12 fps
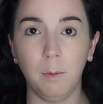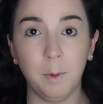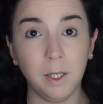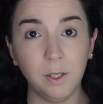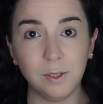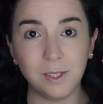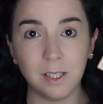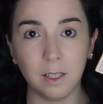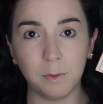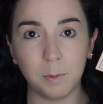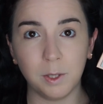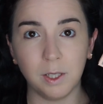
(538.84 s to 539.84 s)
I'm gonna use
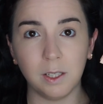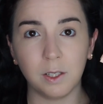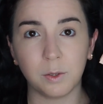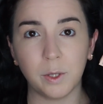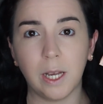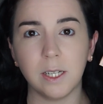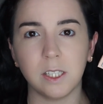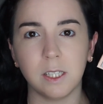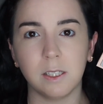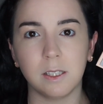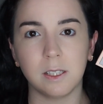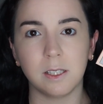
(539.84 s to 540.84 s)
the Beauty
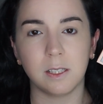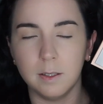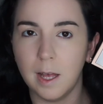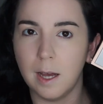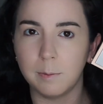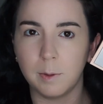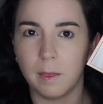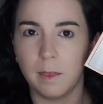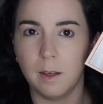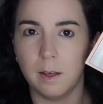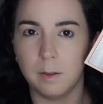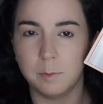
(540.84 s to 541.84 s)
Creations collab with
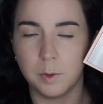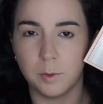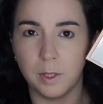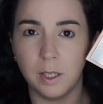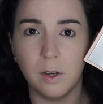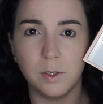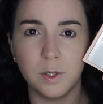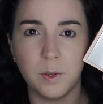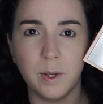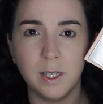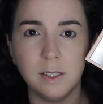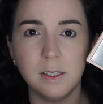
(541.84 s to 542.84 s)
the Murillo
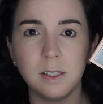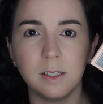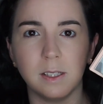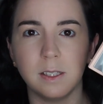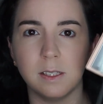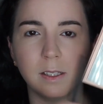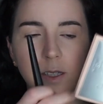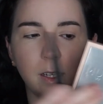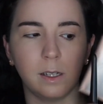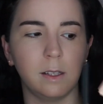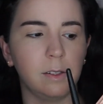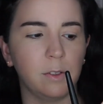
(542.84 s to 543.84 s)
Twins. This is
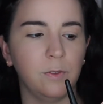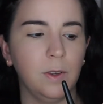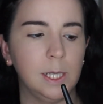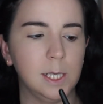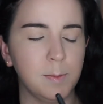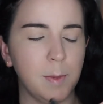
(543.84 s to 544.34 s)
like their face